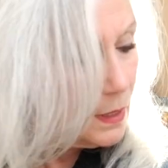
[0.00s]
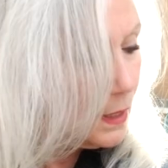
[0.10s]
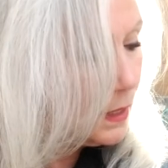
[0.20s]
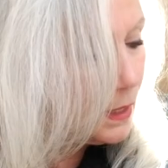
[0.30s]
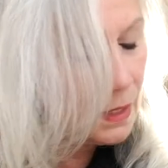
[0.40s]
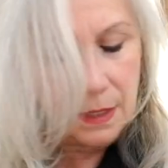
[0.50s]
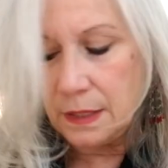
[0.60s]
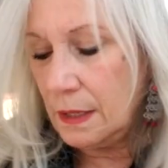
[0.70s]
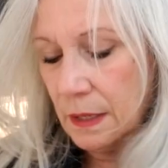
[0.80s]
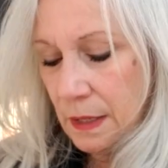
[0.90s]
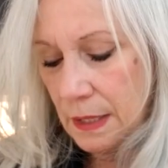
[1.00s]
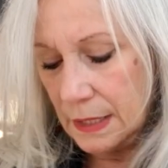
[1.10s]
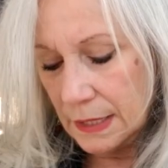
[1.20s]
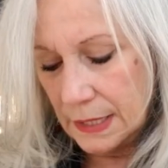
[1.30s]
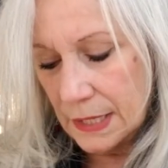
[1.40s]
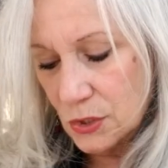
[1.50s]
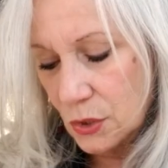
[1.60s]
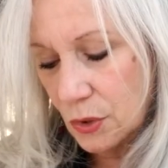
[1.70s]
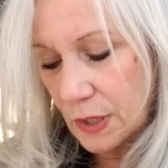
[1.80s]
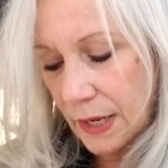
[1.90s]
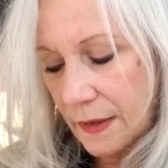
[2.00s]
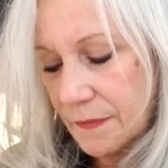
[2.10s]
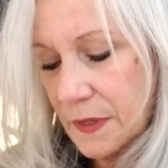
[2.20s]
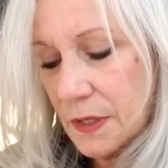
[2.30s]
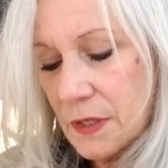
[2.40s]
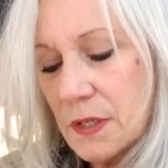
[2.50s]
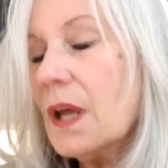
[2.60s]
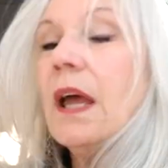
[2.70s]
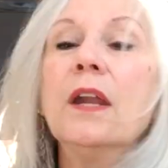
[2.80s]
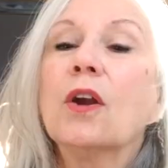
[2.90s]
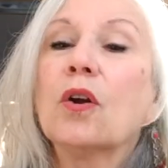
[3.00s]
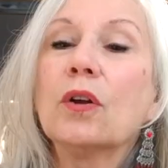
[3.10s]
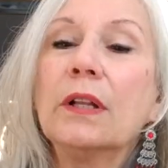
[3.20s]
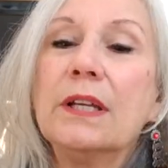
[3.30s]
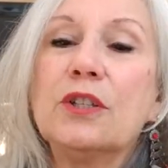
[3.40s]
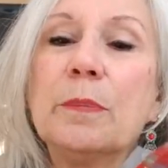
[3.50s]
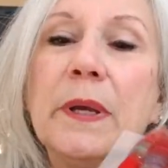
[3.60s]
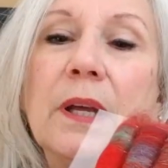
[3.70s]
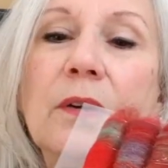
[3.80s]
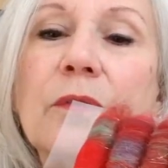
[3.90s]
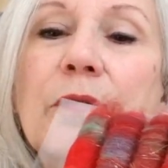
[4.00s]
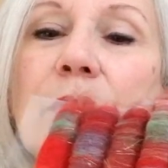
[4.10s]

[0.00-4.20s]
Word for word: And yes, you could have this an early spin for